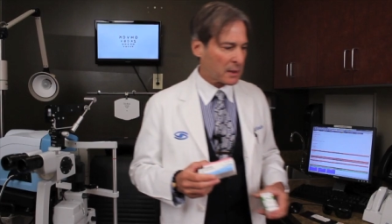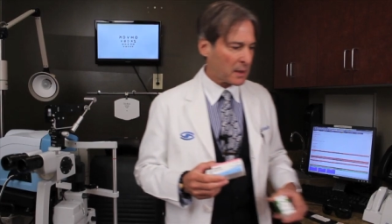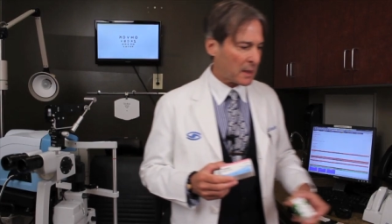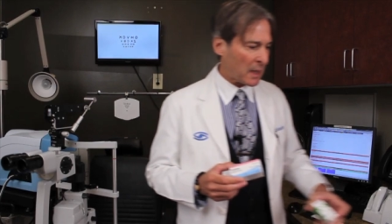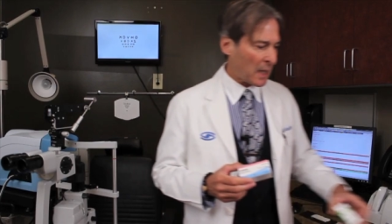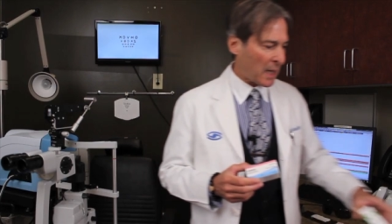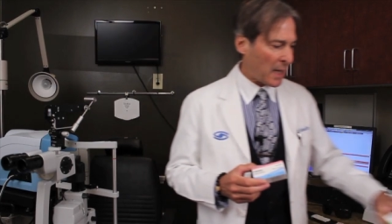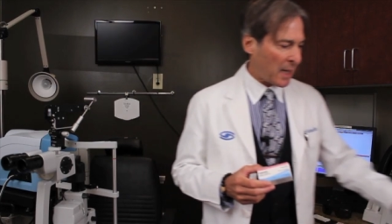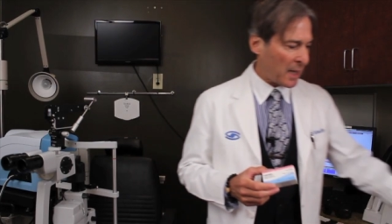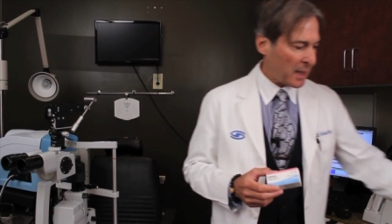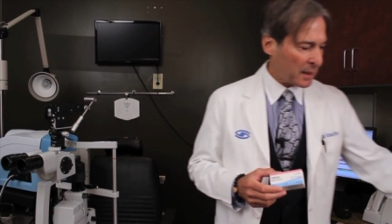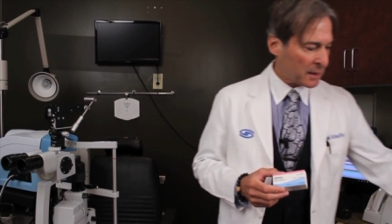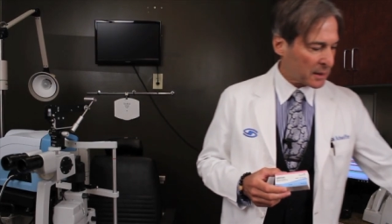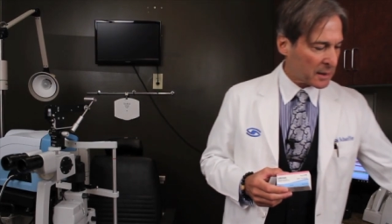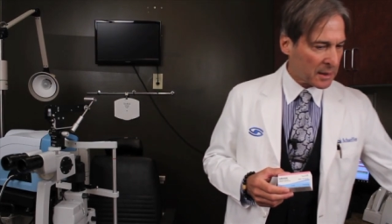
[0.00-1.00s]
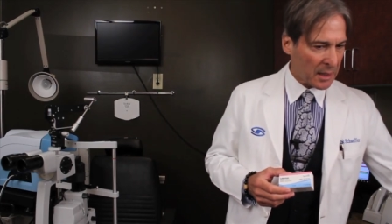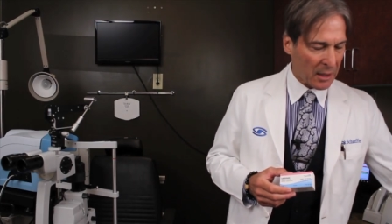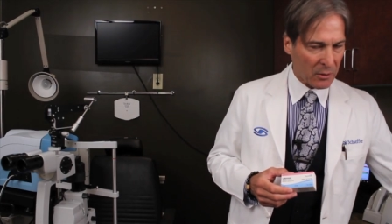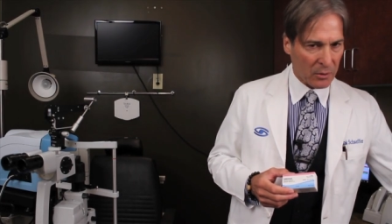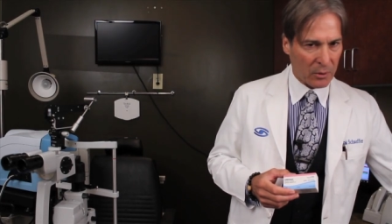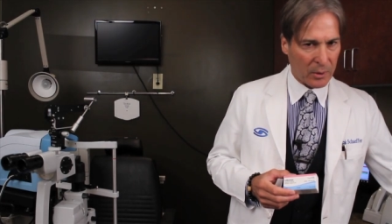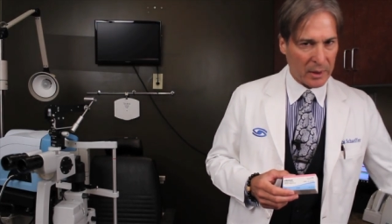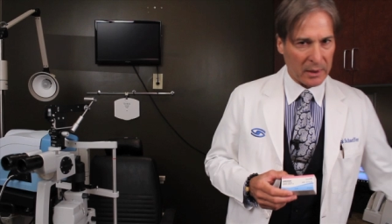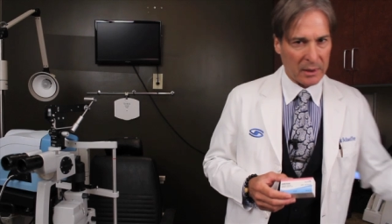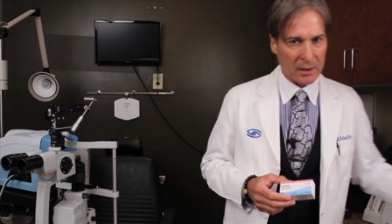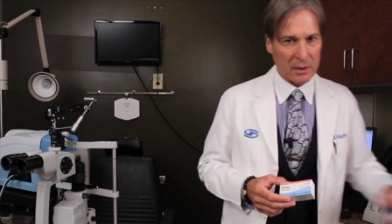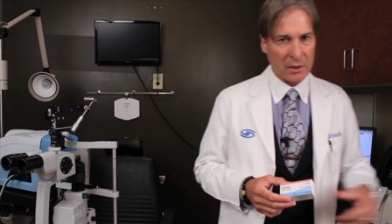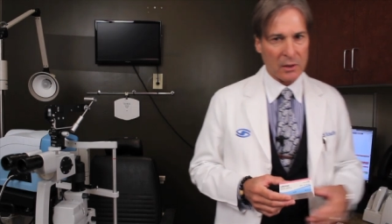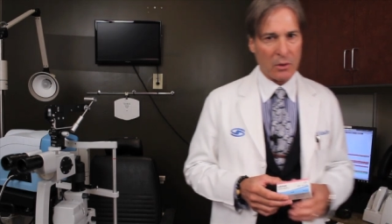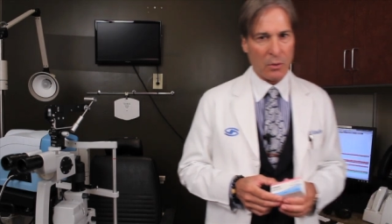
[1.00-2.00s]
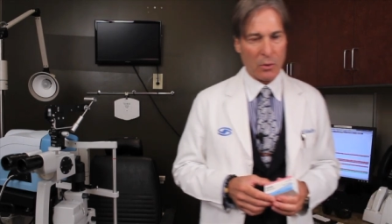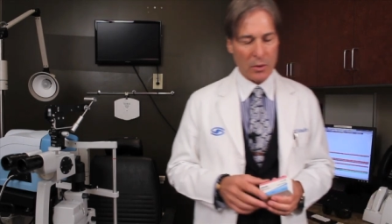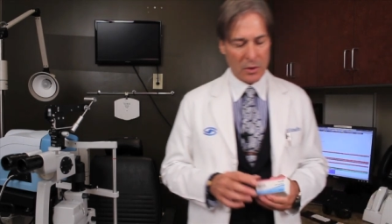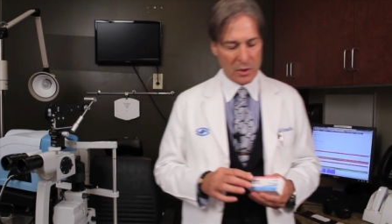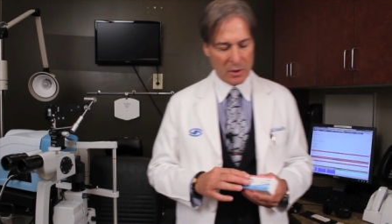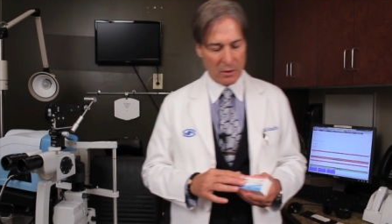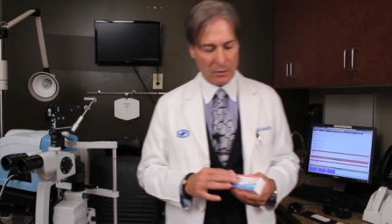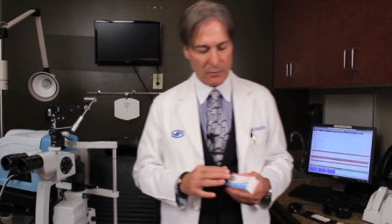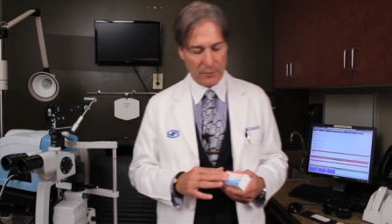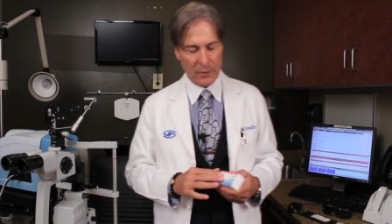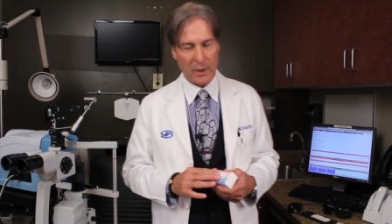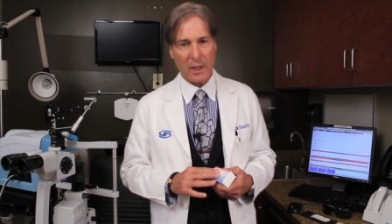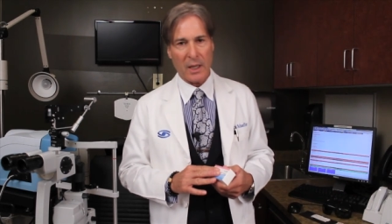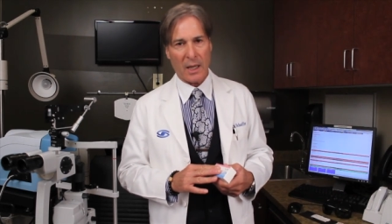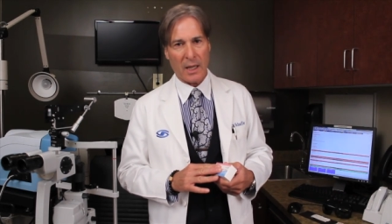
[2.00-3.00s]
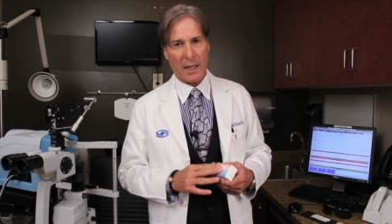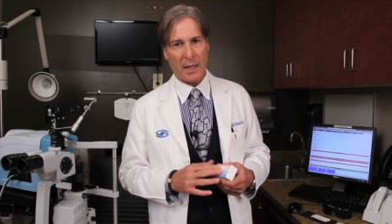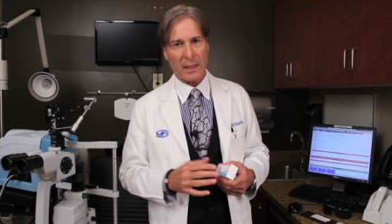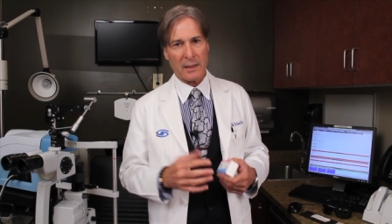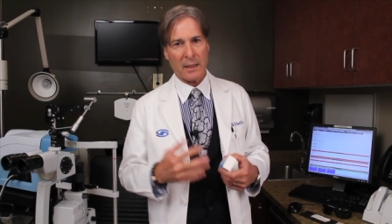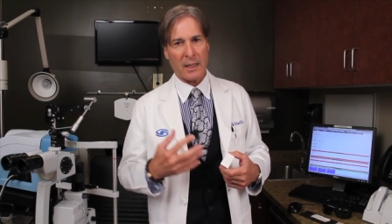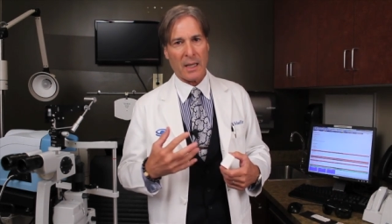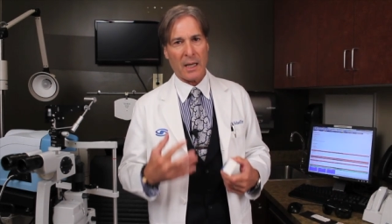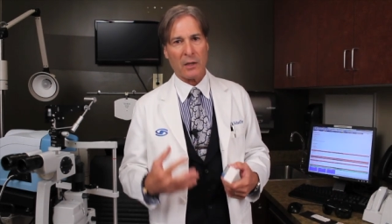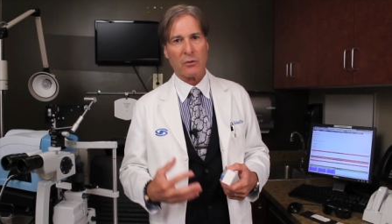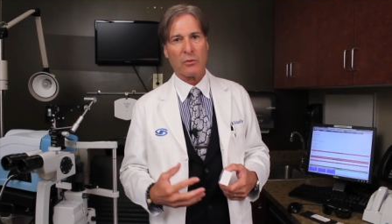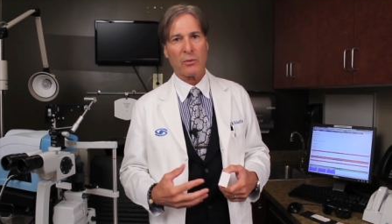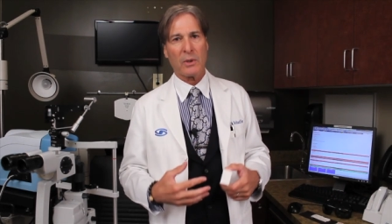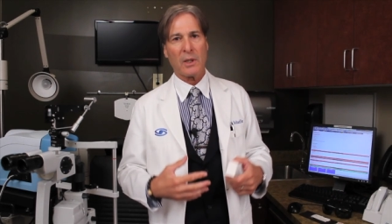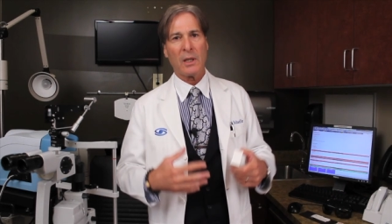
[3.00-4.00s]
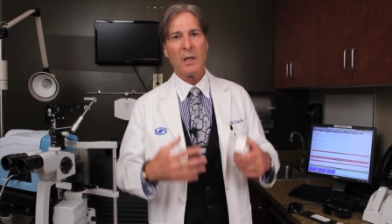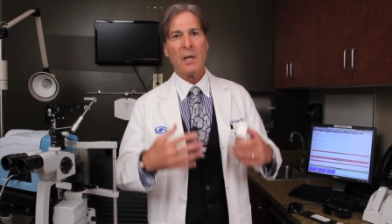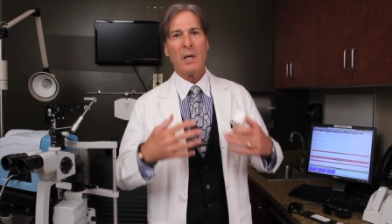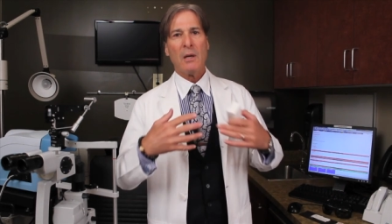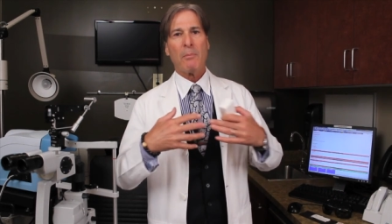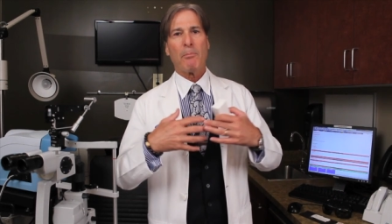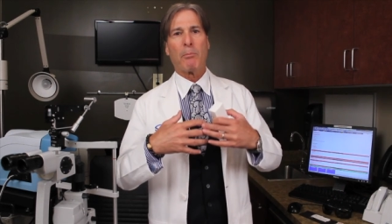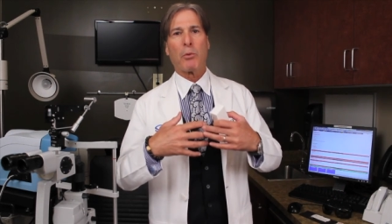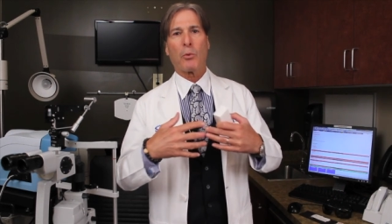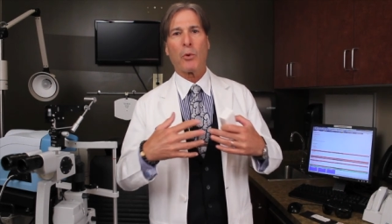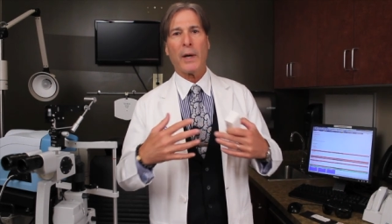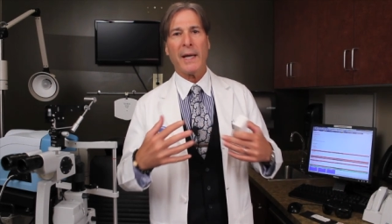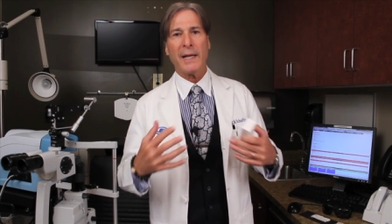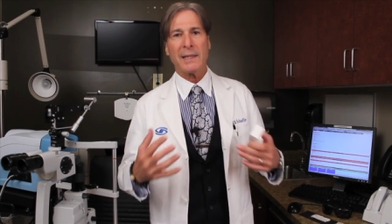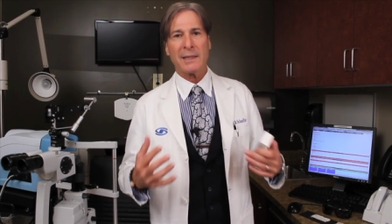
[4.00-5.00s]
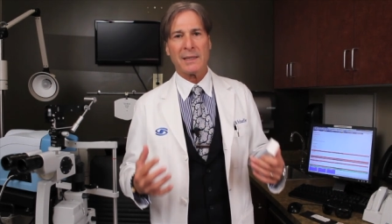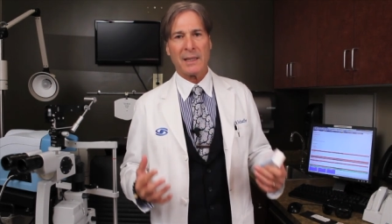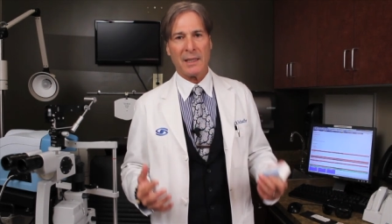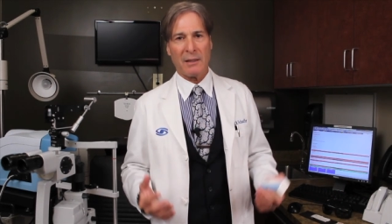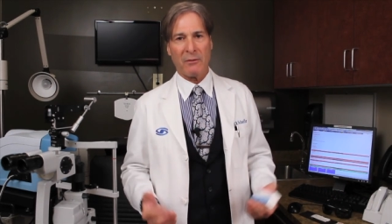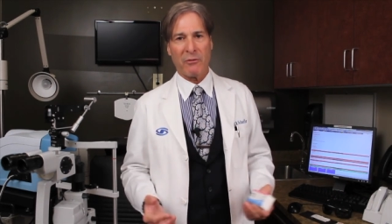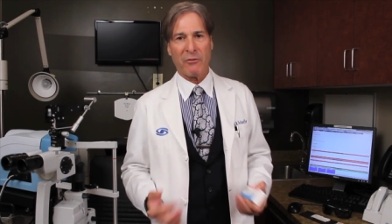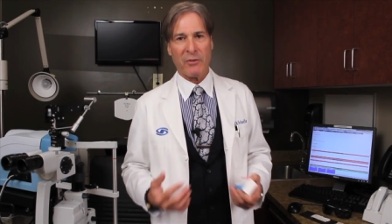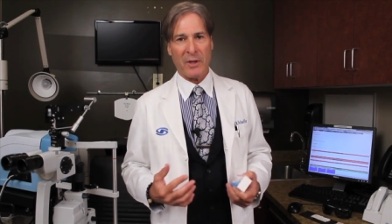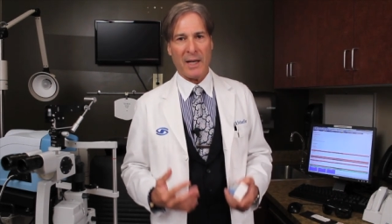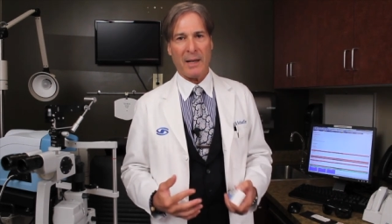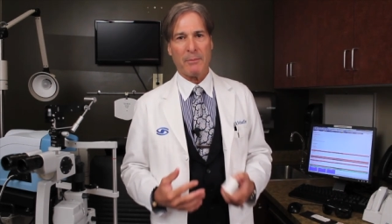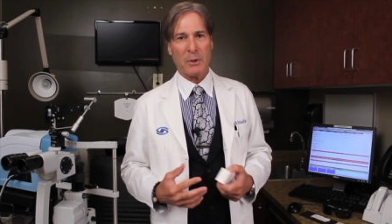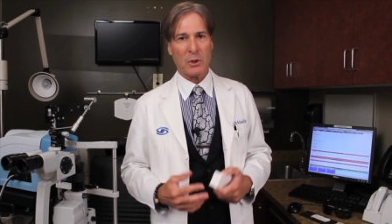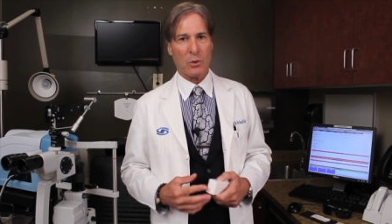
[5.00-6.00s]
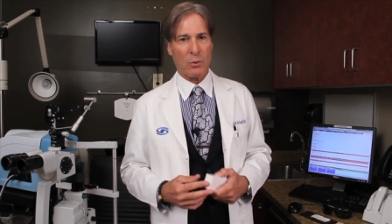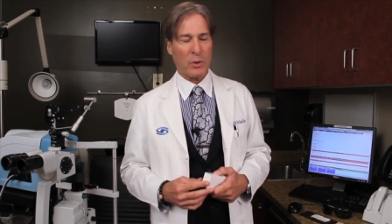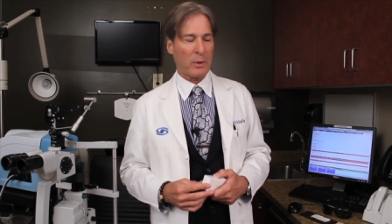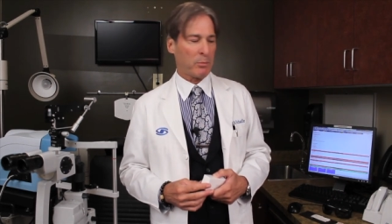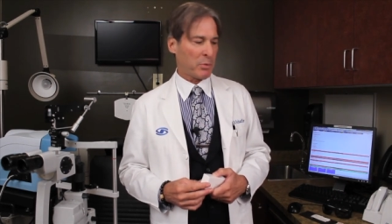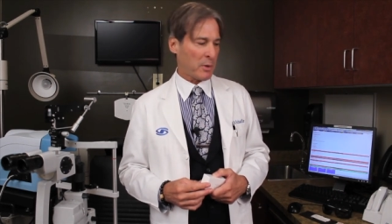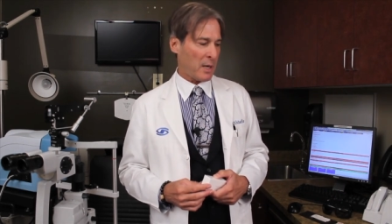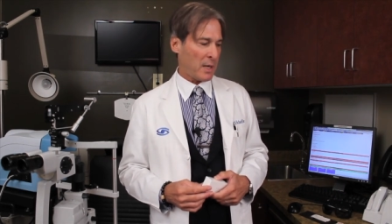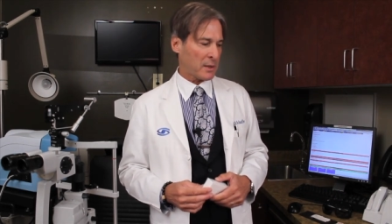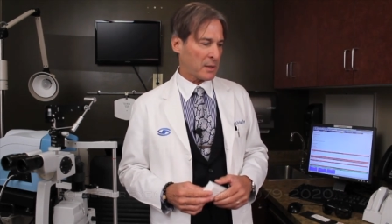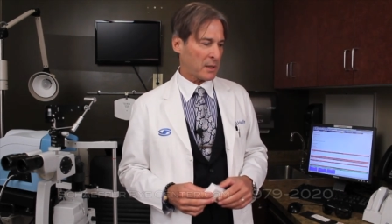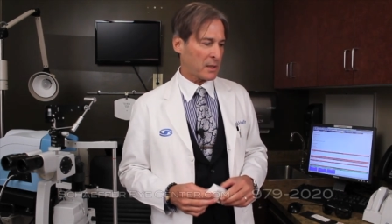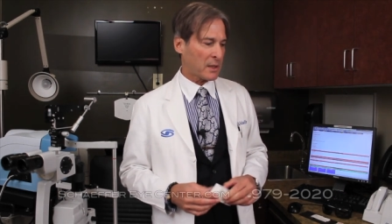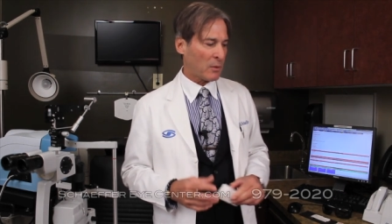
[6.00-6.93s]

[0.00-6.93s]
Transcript: an eye steroid. This is cortisone for the eye that actually breaks the inflammatory process.